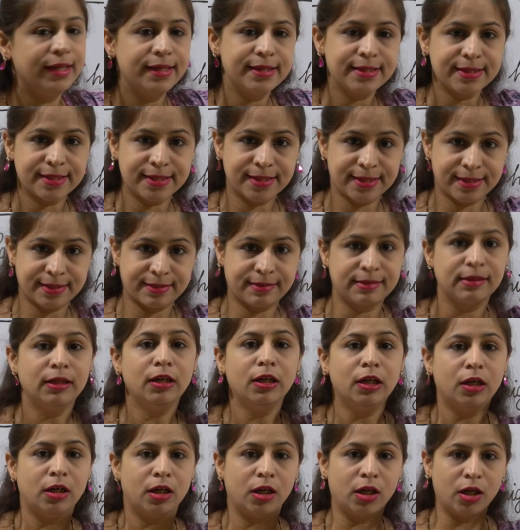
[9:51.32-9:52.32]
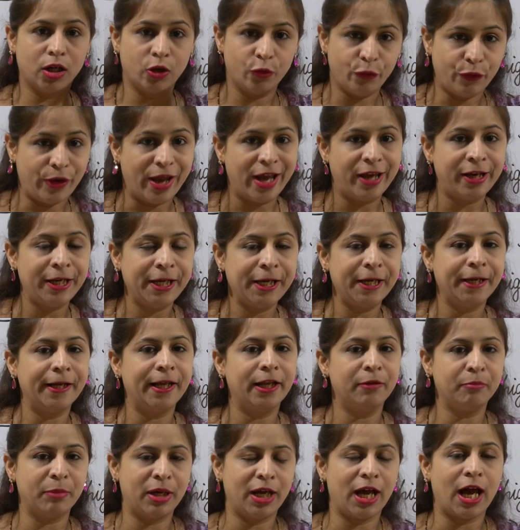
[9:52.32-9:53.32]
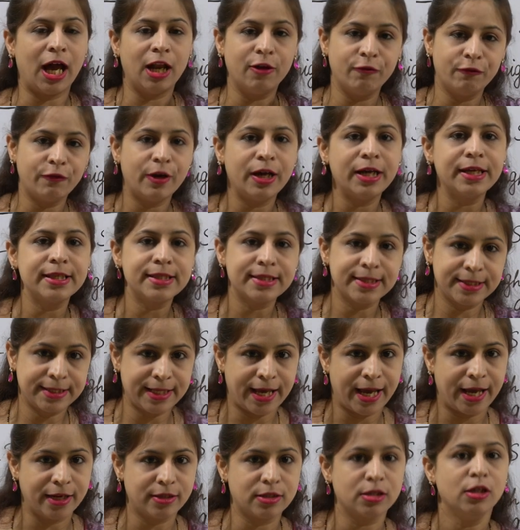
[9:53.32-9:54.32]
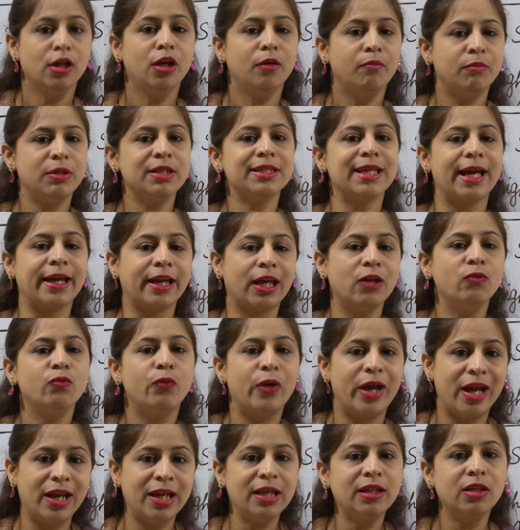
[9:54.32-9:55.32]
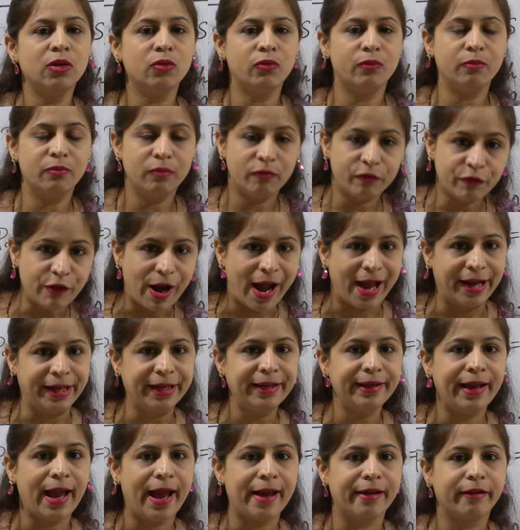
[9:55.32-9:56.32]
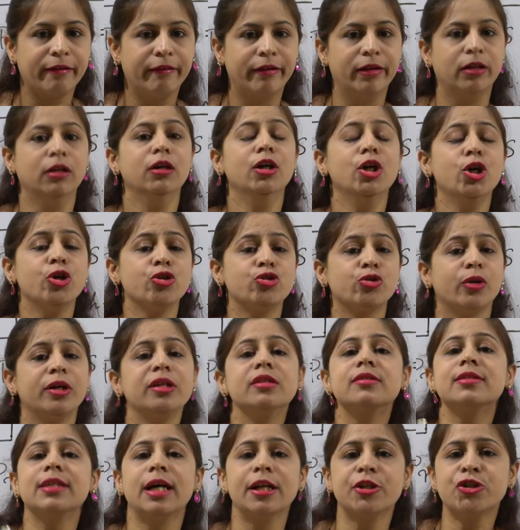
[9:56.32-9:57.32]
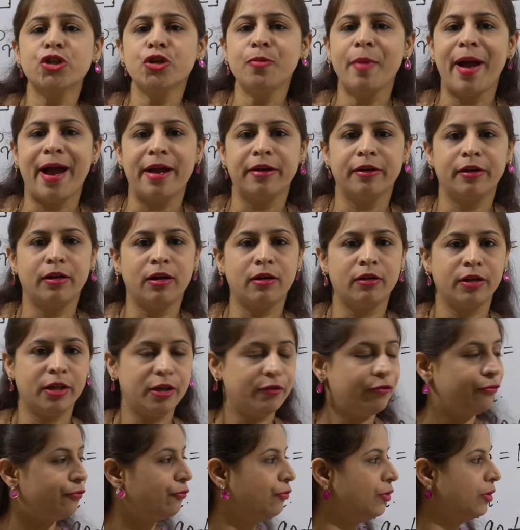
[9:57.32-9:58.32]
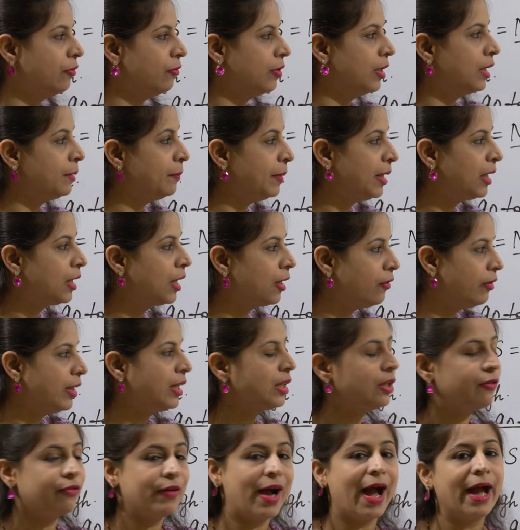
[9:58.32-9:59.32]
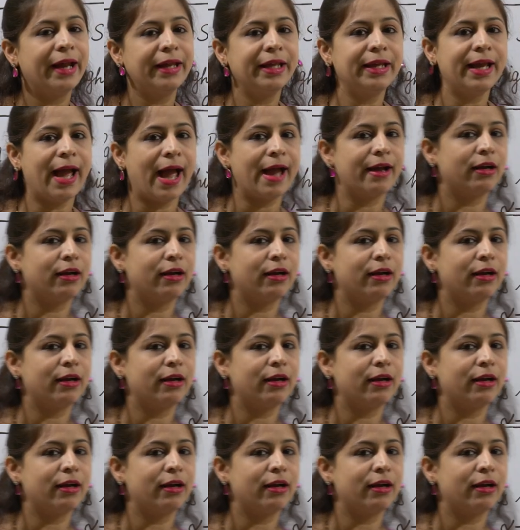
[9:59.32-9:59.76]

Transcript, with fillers: is uh, varied and my alpha is set, means I can vary the firing angle. So in such a manner, if we will be giving the firing